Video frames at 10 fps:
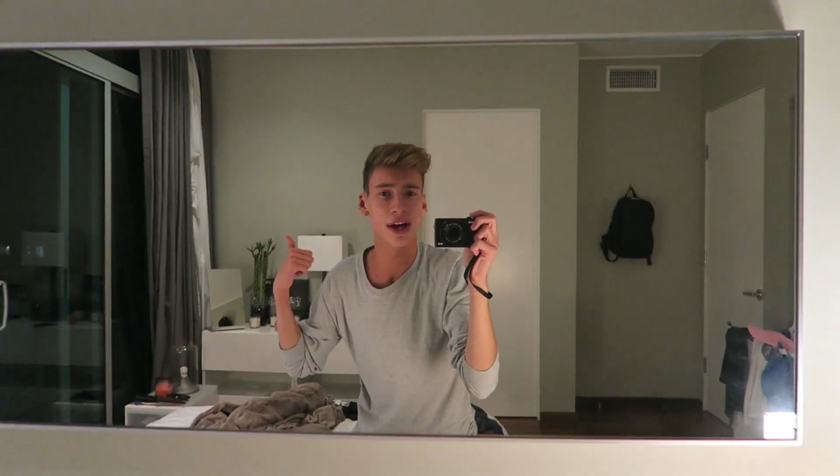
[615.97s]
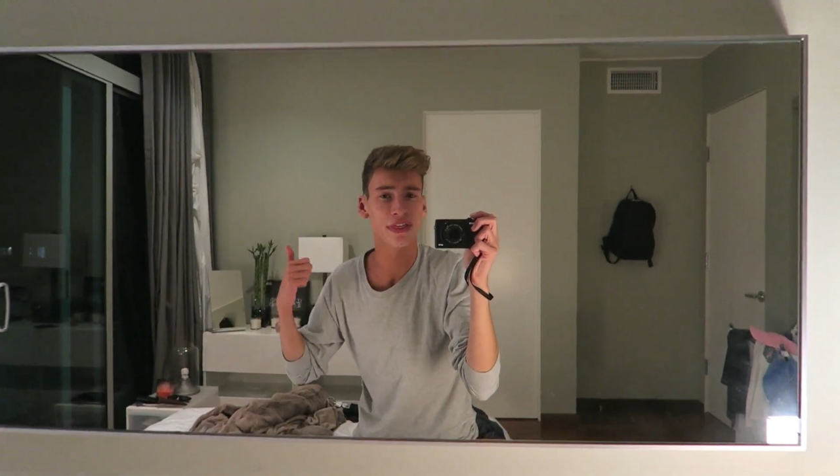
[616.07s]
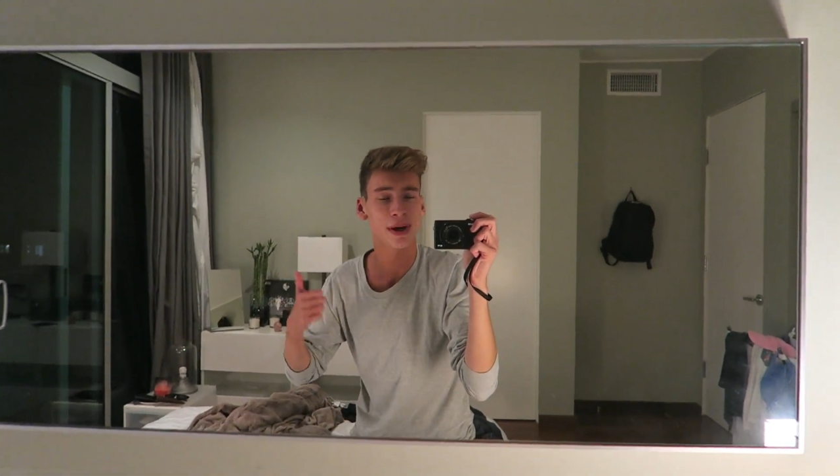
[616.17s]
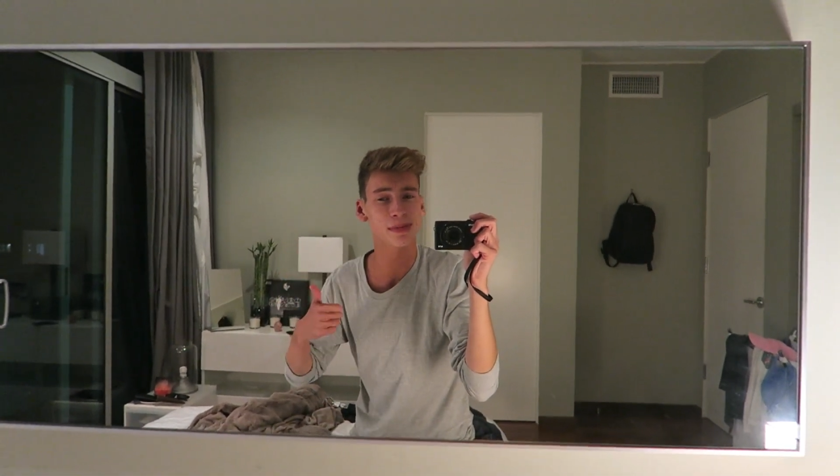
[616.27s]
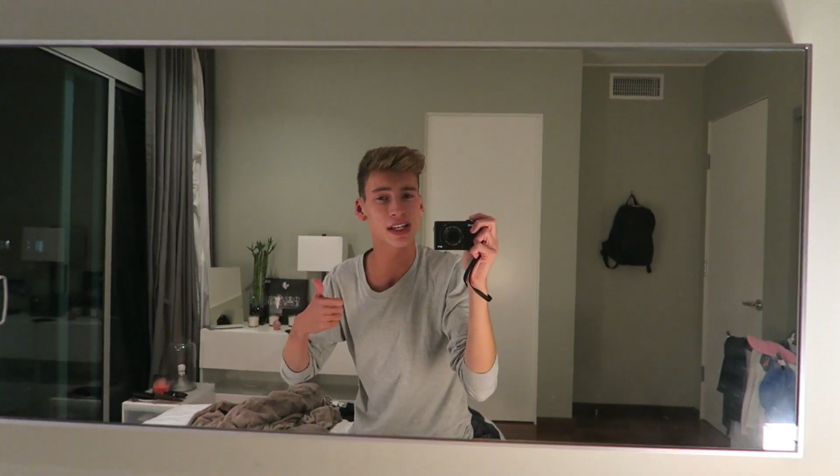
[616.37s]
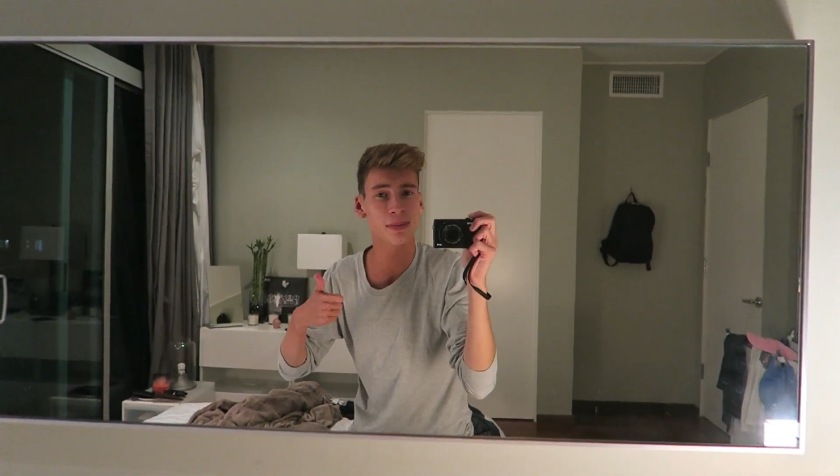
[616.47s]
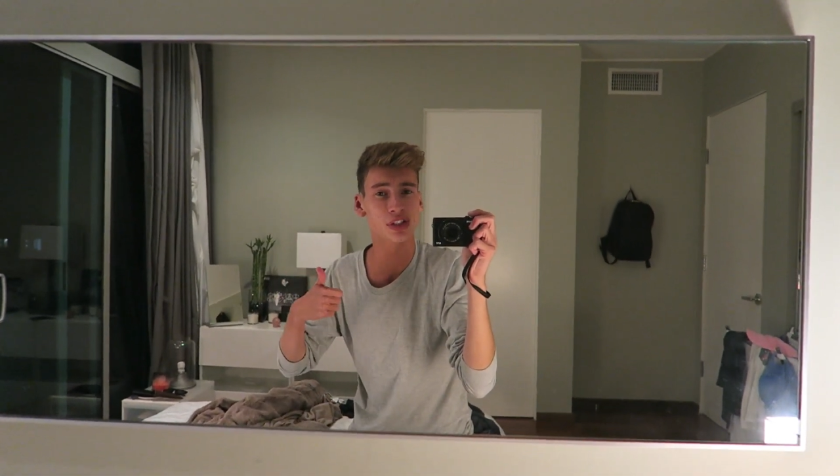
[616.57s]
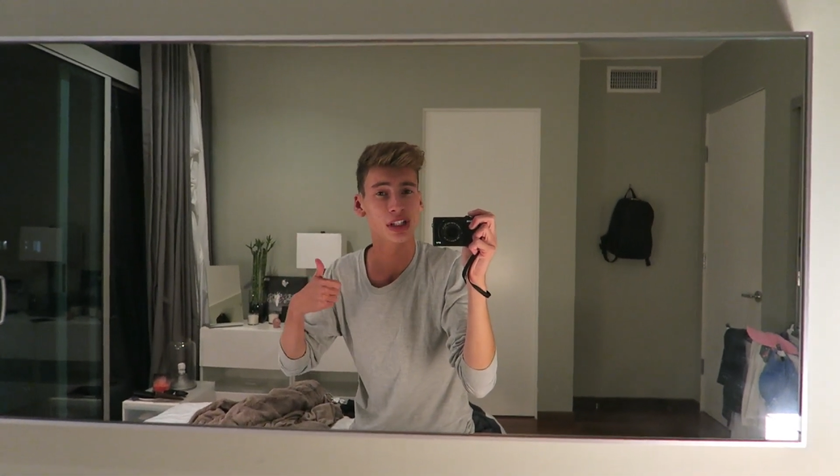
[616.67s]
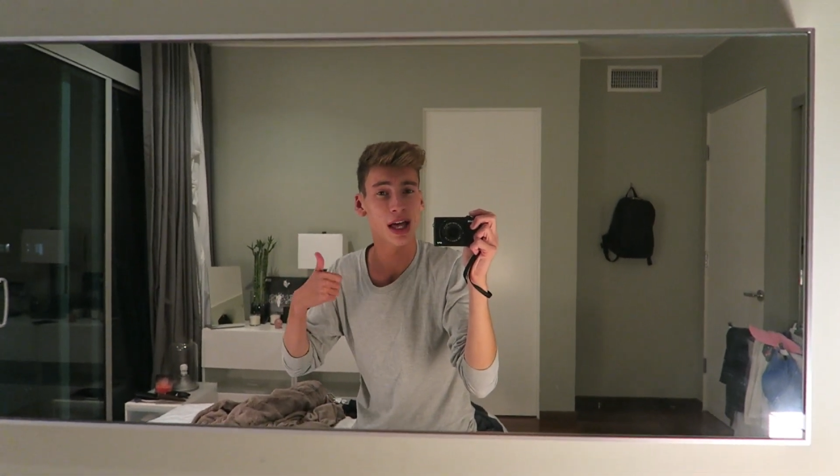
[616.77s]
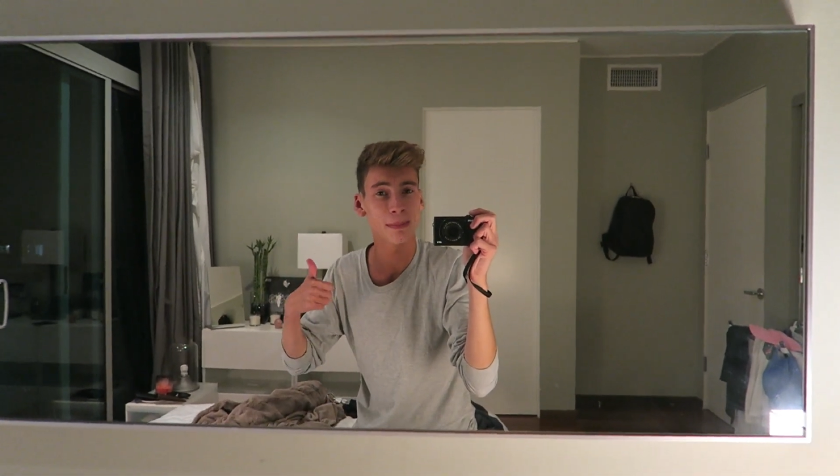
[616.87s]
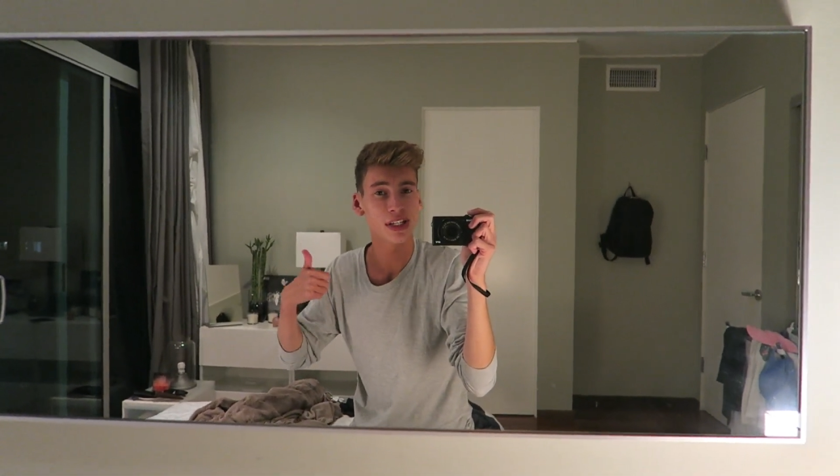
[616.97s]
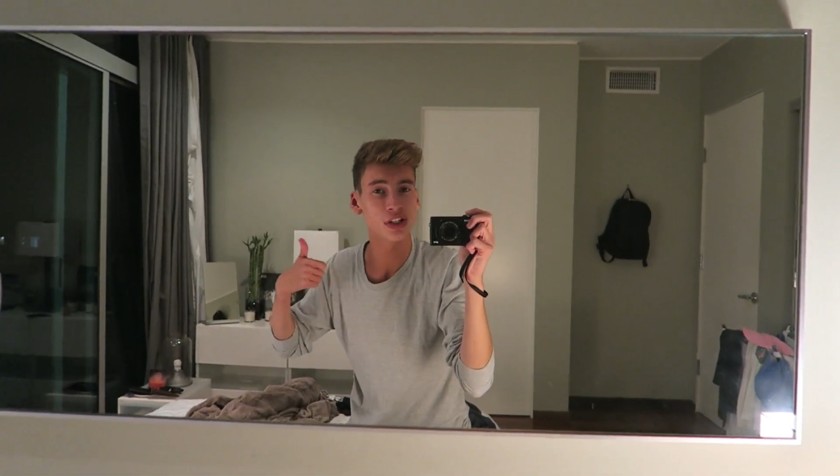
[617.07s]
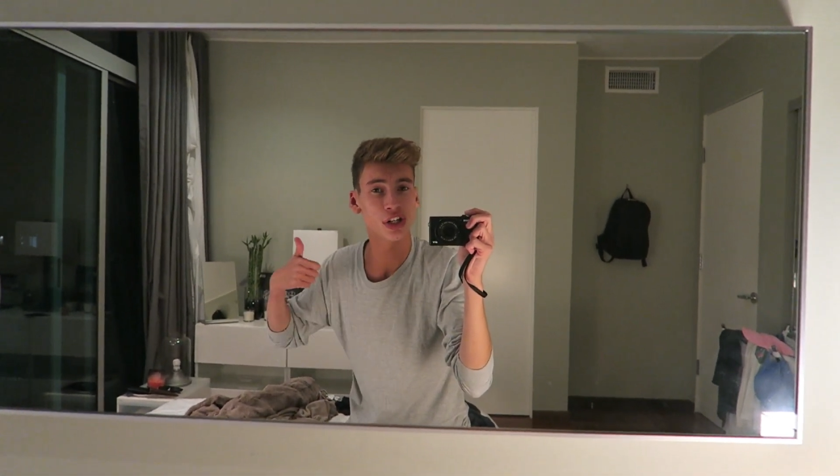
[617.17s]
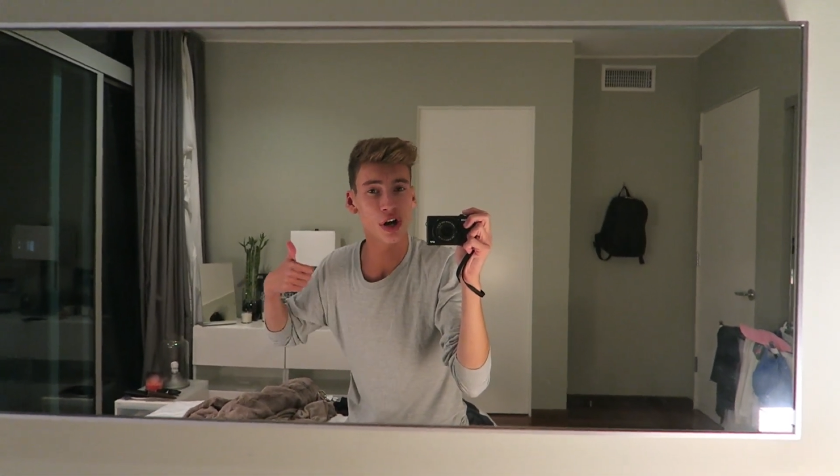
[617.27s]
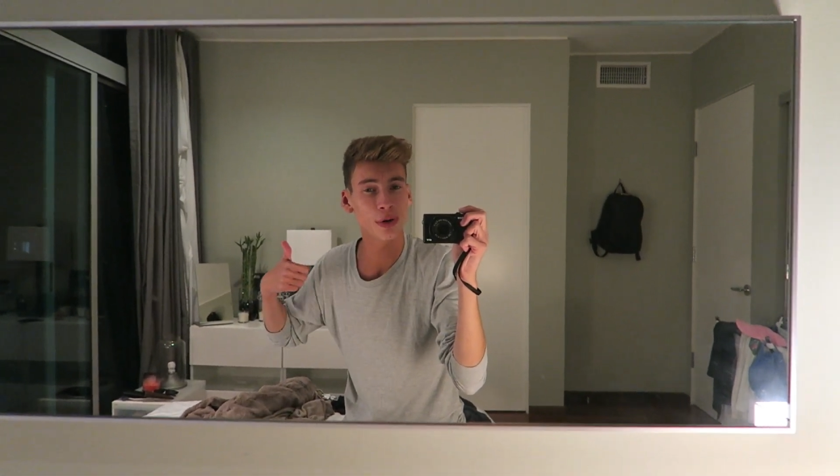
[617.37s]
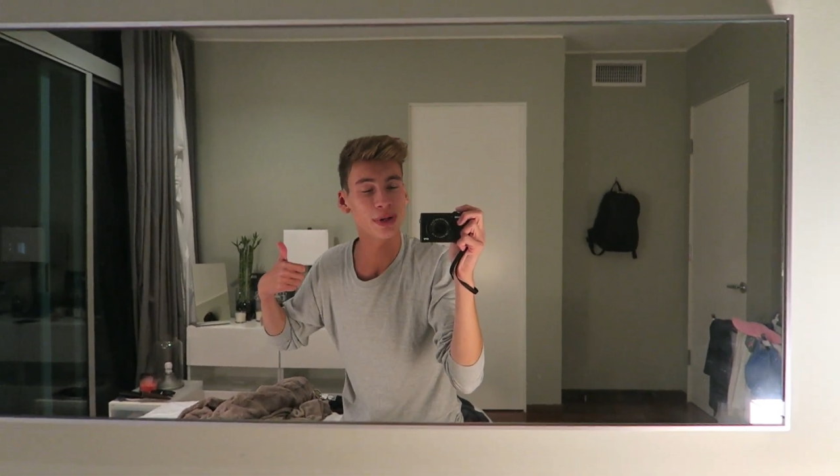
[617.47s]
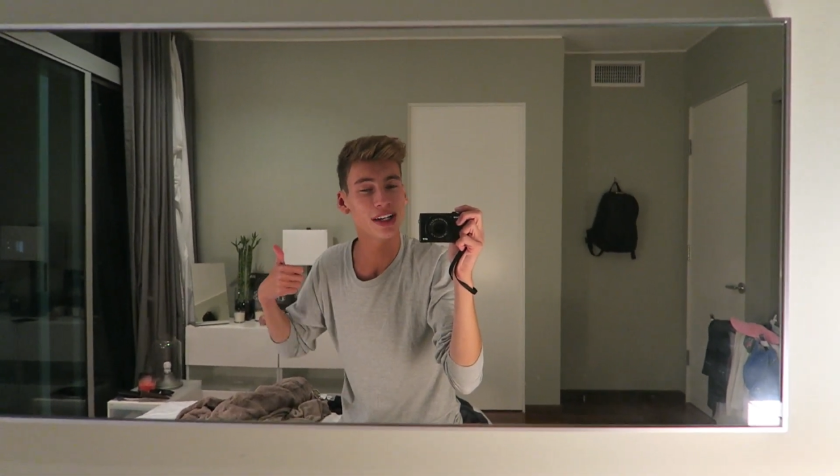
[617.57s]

a thumbs up to let me know,